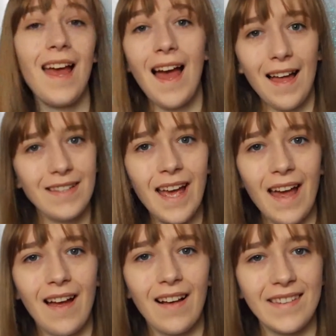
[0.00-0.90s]
And
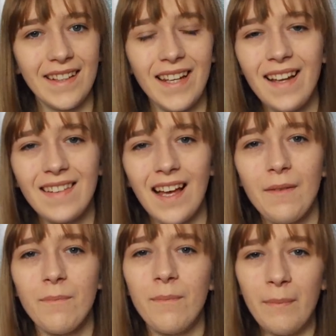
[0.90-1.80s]
yeah, I'll see you next
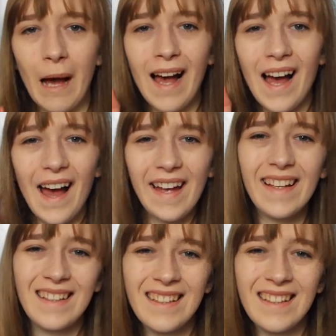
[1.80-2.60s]
time. Bye!